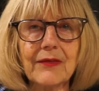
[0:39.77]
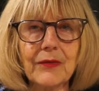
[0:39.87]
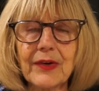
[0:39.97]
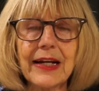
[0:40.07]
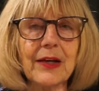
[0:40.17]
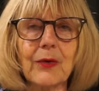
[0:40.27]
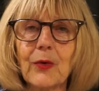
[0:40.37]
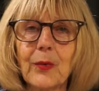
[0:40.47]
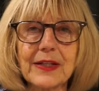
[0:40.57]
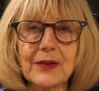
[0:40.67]
really
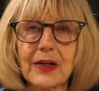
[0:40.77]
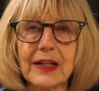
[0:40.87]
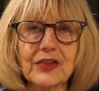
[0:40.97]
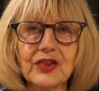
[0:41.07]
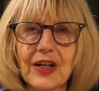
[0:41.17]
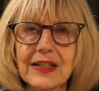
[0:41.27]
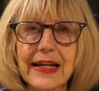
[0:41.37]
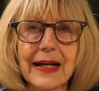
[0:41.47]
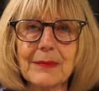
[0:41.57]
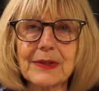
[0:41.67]
always got it
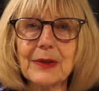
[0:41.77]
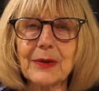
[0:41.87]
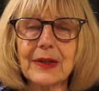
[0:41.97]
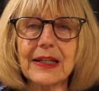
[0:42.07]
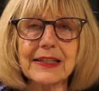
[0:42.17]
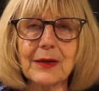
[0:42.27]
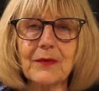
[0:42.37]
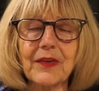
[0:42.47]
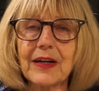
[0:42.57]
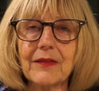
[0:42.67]
just absolutely so
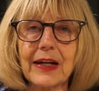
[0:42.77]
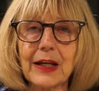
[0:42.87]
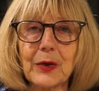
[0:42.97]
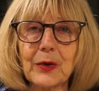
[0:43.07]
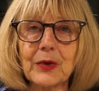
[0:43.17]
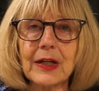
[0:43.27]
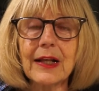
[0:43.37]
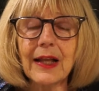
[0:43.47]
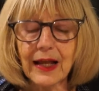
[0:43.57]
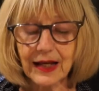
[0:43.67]
very good.
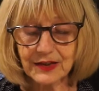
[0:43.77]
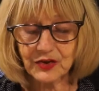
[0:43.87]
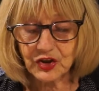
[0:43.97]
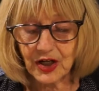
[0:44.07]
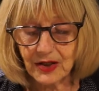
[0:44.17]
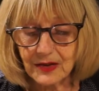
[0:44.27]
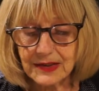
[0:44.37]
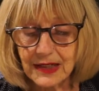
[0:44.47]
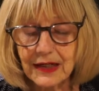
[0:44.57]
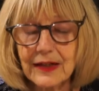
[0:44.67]
And
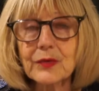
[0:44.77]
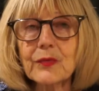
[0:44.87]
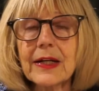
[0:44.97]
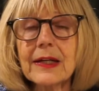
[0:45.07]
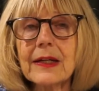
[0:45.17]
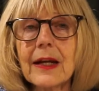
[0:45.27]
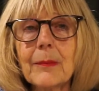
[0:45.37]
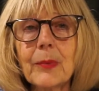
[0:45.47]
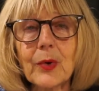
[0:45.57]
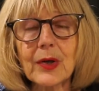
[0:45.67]
Charles has written
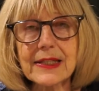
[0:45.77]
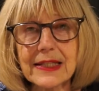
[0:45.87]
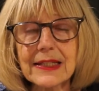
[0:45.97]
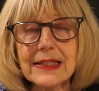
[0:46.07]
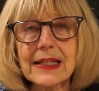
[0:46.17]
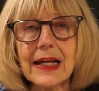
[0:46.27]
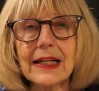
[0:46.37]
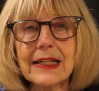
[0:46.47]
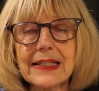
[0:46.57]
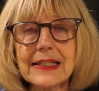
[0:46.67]
a book since
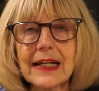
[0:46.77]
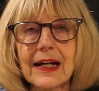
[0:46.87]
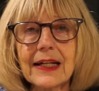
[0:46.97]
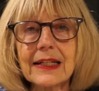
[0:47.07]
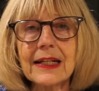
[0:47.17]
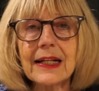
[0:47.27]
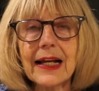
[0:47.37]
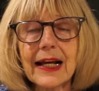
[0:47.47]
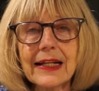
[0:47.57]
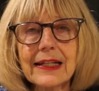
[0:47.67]
Liz died,
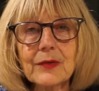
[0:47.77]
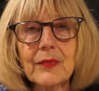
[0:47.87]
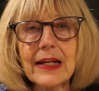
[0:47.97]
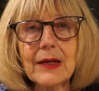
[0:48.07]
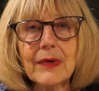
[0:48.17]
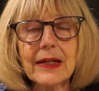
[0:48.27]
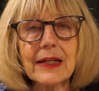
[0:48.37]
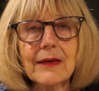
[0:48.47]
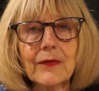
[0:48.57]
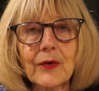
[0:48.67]
and he's really written
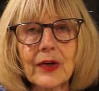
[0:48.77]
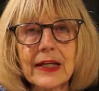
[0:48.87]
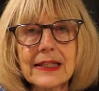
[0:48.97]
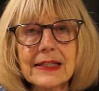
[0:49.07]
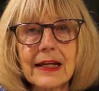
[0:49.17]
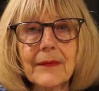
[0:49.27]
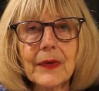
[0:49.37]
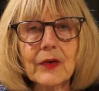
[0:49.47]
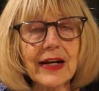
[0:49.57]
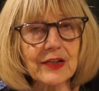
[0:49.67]
it for his
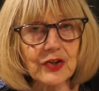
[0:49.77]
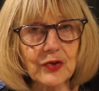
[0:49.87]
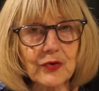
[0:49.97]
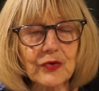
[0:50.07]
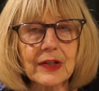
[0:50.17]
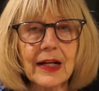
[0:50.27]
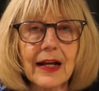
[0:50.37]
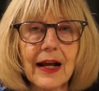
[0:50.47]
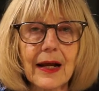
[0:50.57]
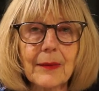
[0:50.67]
grandchildren.
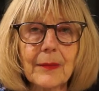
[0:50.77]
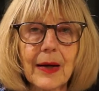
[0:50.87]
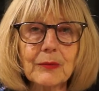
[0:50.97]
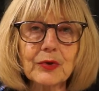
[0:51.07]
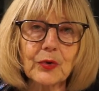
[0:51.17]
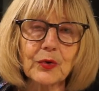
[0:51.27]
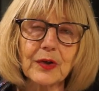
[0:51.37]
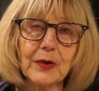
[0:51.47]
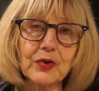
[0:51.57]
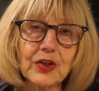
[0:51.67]
I'm sure you
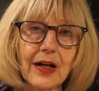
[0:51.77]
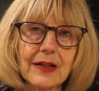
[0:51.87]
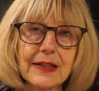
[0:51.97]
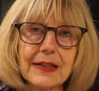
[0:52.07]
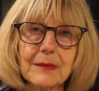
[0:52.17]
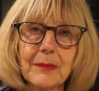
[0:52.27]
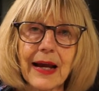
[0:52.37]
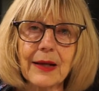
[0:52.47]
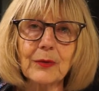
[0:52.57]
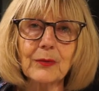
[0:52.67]
know Charles. He's a
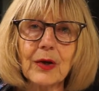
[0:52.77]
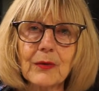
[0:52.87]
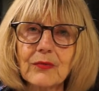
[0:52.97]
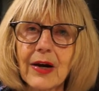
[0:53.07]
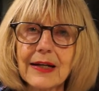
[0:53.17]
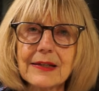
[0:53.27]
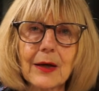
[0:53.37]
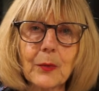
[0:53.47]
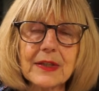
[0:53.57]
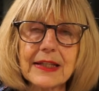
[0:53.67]
man who writes, I
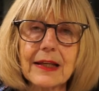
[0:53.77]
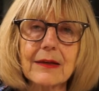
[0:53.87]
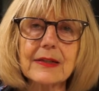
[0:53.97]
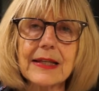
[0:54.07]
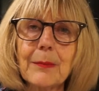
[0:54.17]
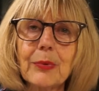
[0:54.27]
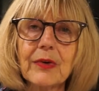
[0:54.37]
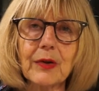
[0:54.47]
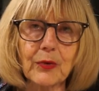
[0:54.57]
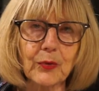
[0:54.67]
always say,
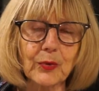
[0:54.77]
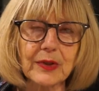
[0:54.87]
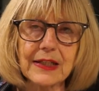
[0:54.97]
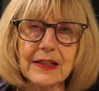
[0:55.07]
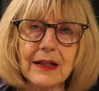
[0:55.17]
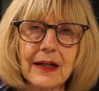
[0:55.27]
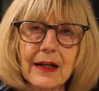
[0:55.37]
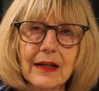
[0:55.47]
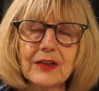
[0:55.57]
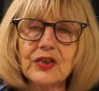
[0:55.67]
contemporary thought. He's a
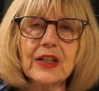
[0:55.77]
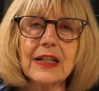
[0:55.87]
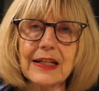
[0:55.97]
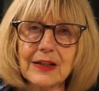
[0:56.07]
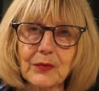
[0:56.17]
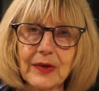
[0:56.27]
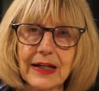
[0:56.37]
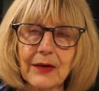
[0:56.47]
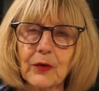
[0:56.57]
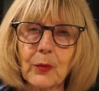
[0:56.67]
genius
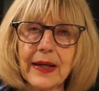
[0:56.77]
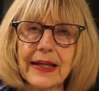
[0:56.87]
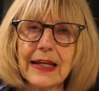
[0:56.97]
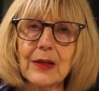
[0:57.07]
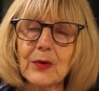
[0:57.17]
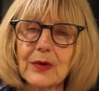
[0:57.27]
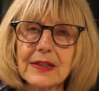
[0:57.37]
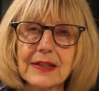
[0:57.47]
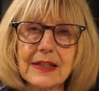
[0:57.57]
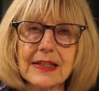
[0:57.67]
really on the way he
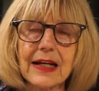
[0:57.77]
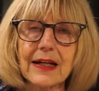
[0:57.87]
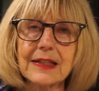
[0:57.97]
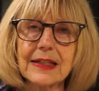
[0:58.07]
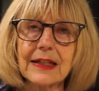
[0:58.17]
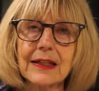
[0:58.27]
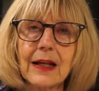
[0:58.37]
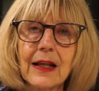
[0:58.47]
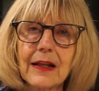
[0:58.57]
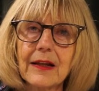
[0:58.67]
looks at society
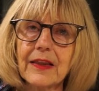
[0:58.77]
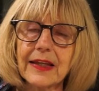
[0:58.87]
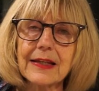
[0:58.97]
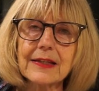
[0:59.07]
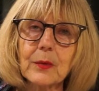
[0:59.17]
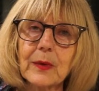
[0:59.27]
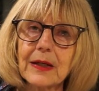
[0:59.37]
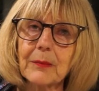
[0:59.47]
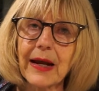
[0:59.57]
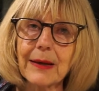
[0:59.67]
and things that we
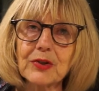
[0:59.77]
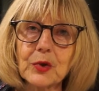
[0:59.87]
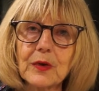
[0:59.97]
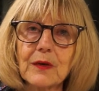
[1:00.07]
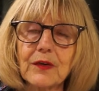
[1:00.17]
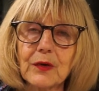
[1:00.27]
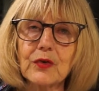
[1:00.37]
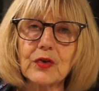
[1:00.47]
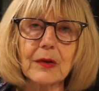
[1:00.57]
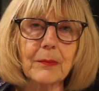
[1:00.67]
can perhaps do in the
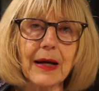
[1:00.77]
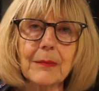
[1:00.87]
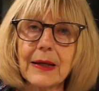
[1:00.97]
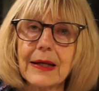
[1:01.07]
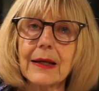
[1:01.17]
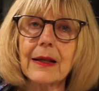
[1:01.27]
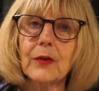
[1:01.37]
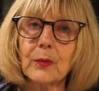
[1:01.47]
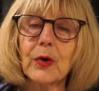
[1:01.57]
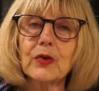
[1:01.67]
future that might make
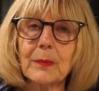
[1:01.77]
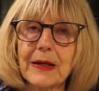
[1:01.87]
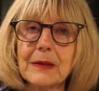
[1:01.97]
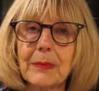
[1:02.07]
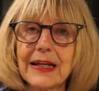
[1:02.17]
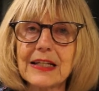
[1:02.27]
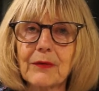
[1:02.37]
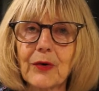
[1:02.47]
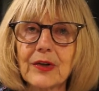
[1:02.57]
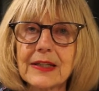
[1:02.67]
the world a better place
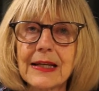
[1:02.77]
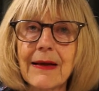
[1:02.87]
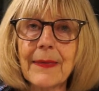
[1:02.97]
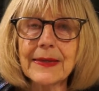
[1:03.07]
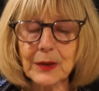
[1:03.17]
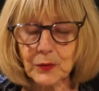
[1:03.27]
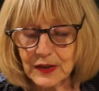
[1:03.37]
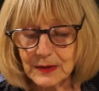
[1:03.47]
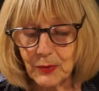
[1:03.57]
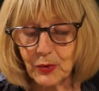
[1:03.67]
for us. So
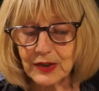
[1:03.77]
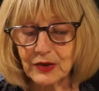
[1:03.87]
this book